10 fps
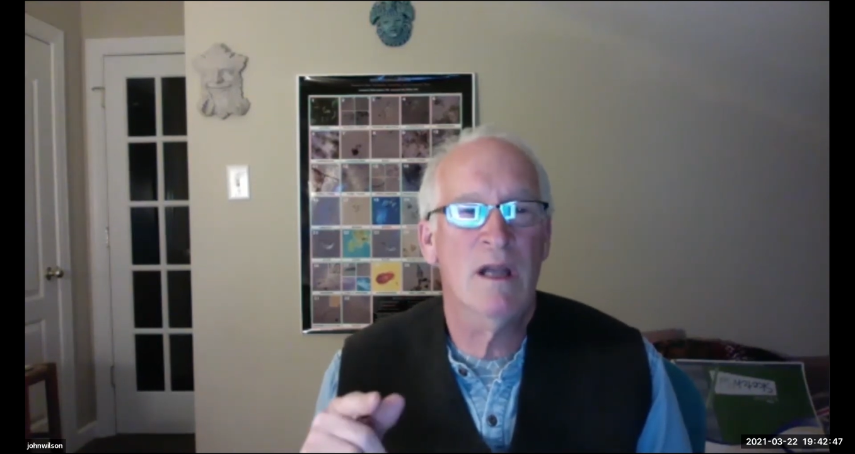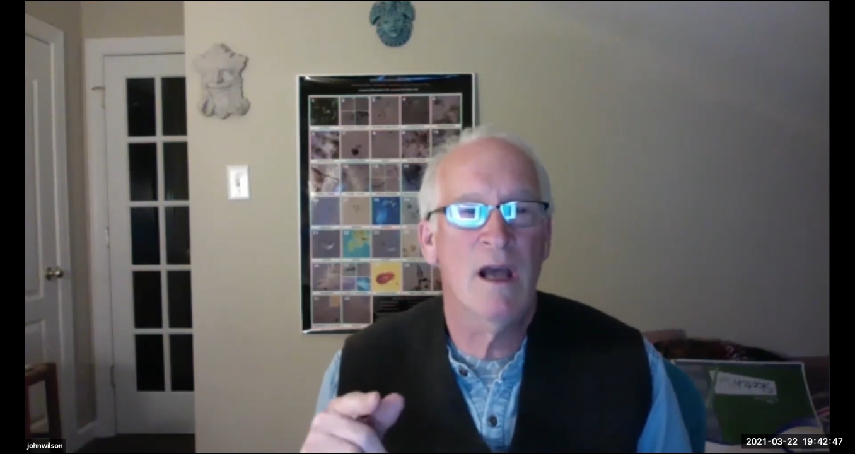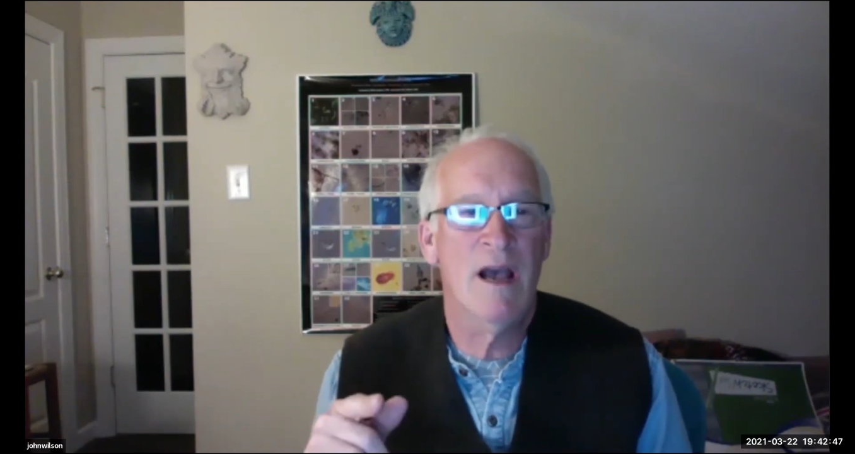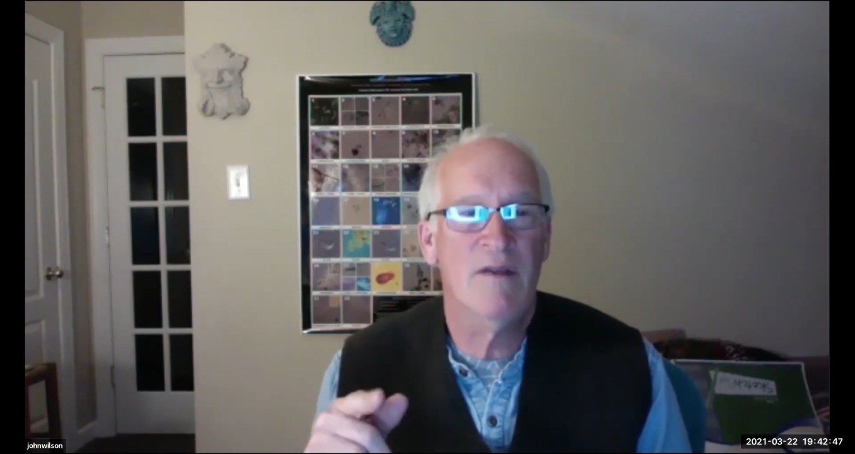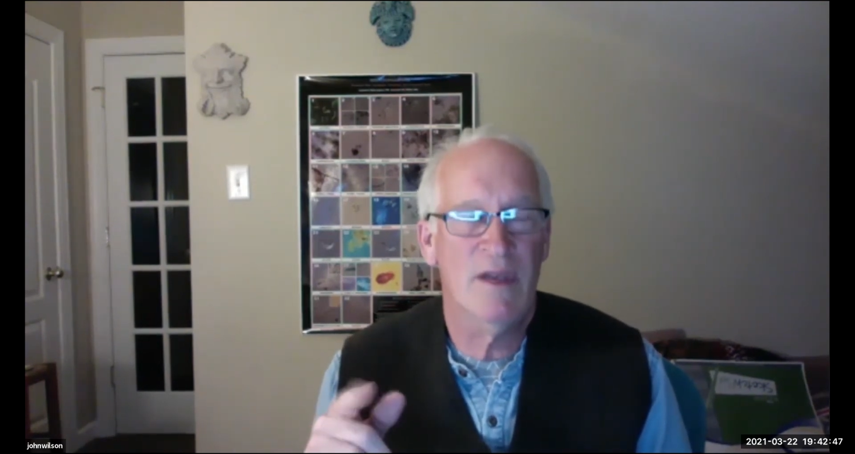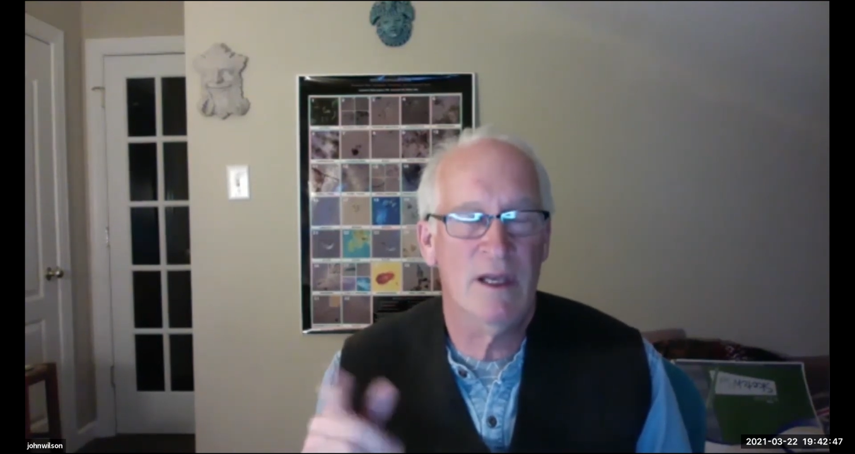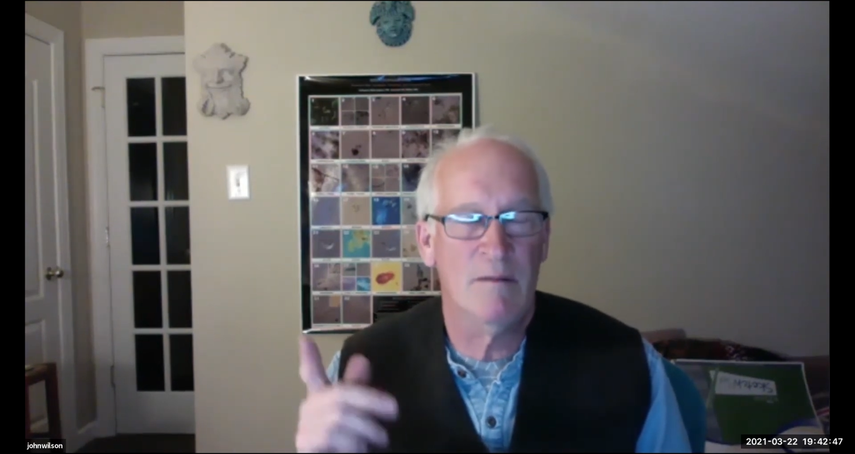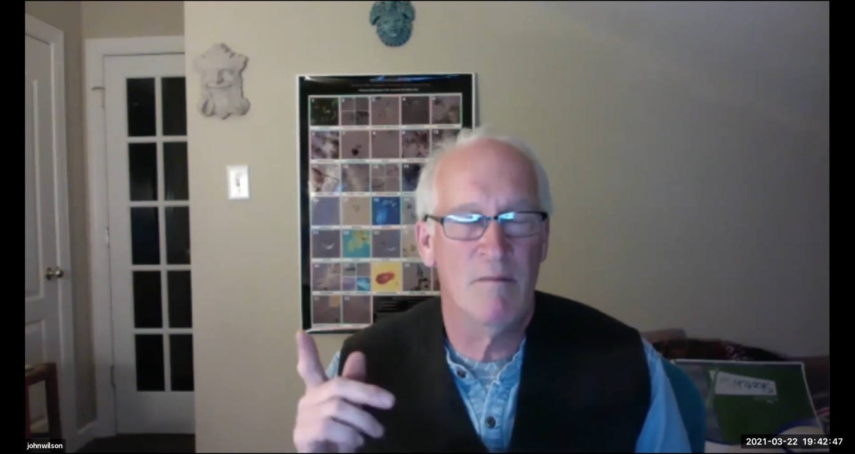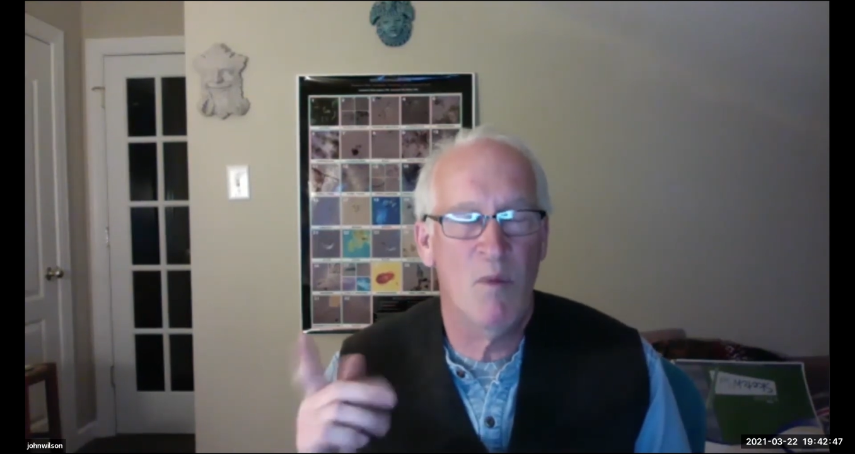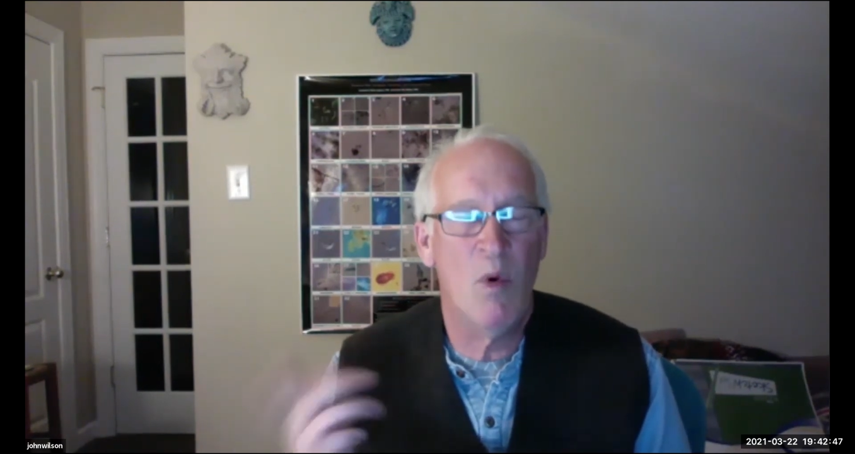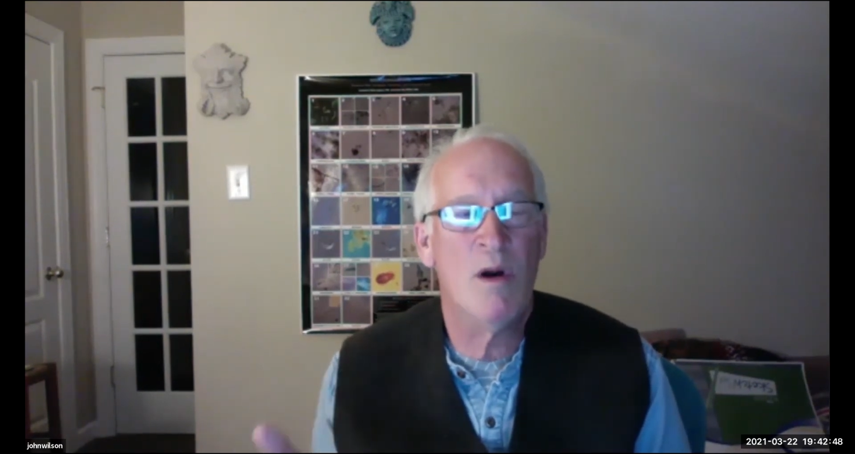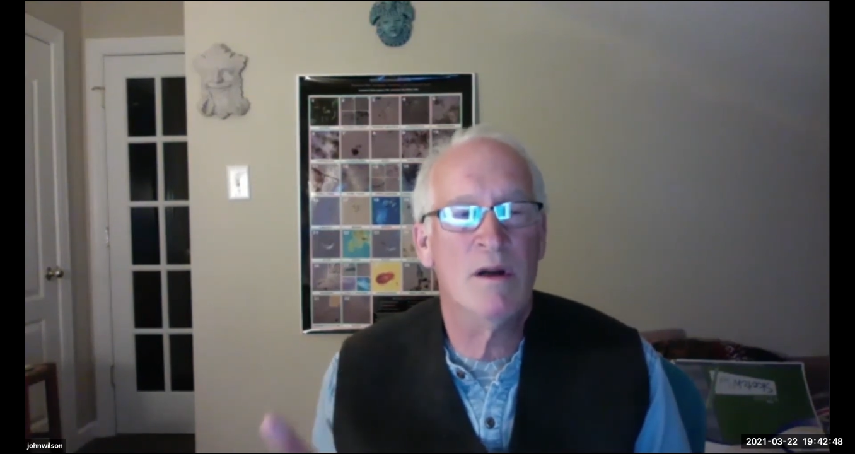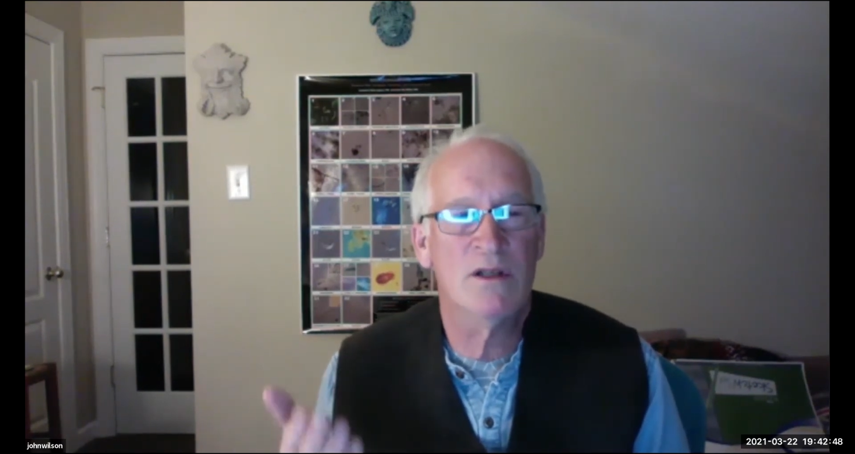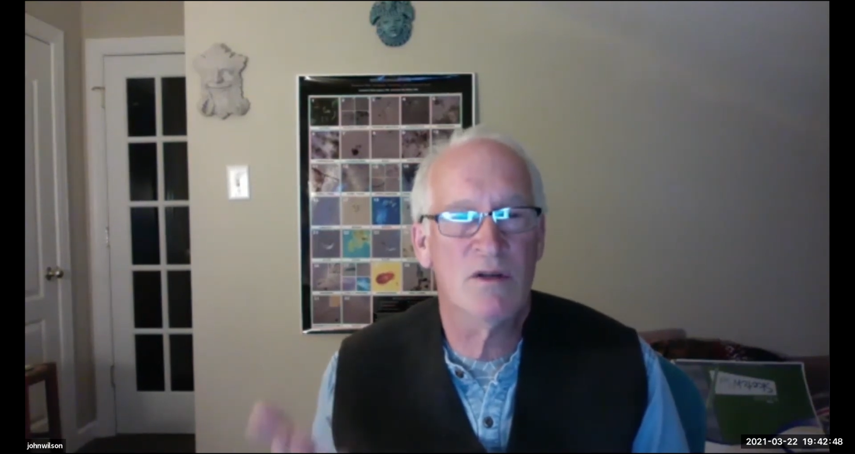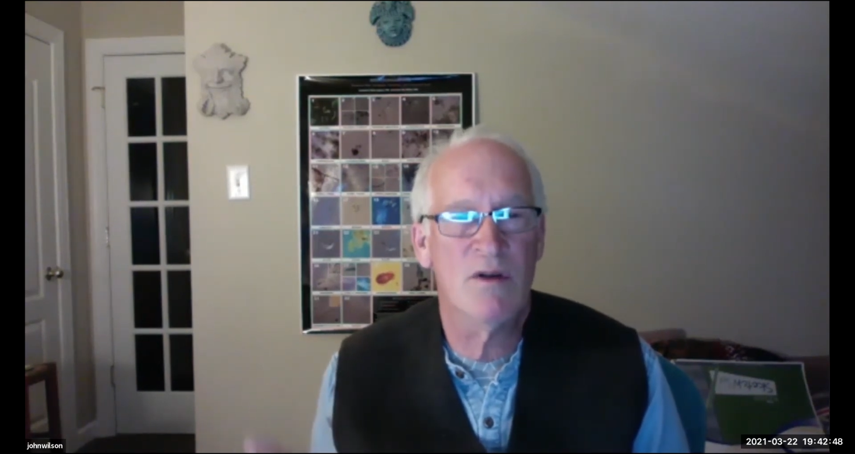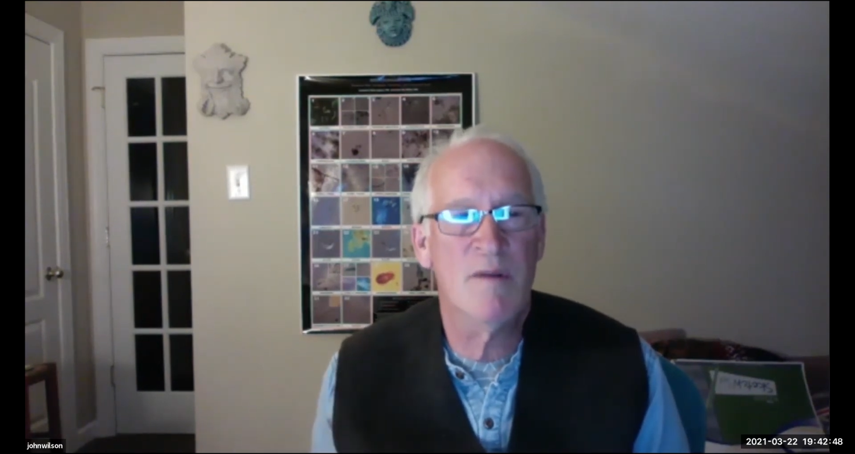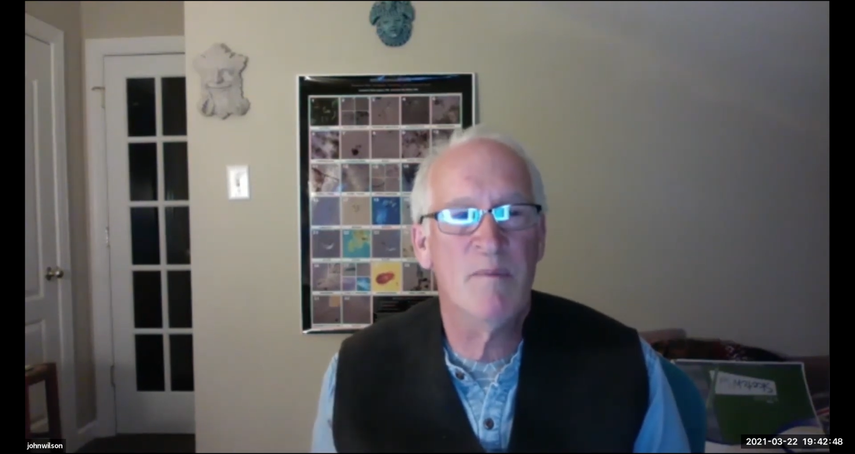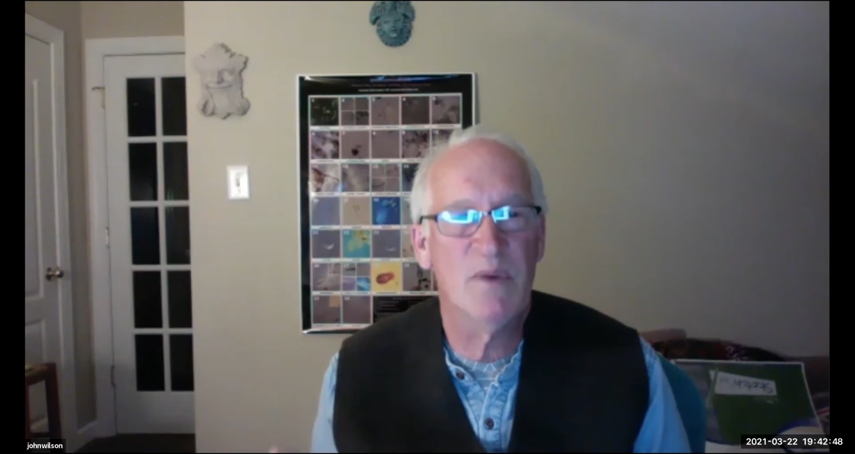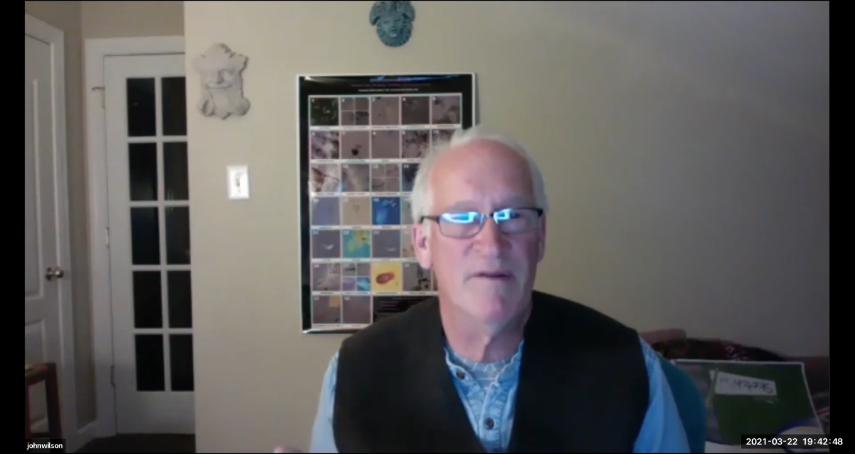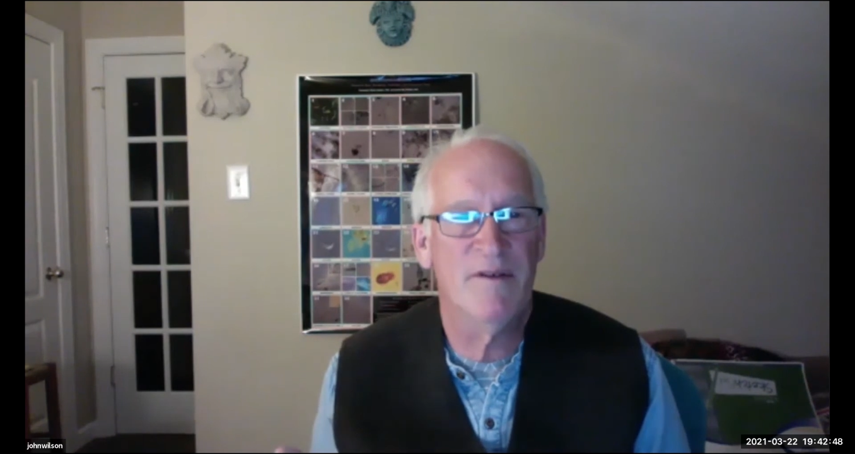I think more
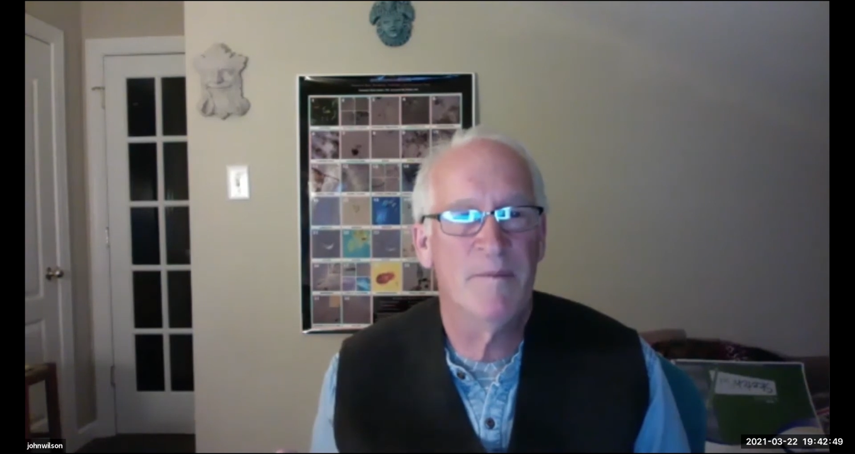descriptive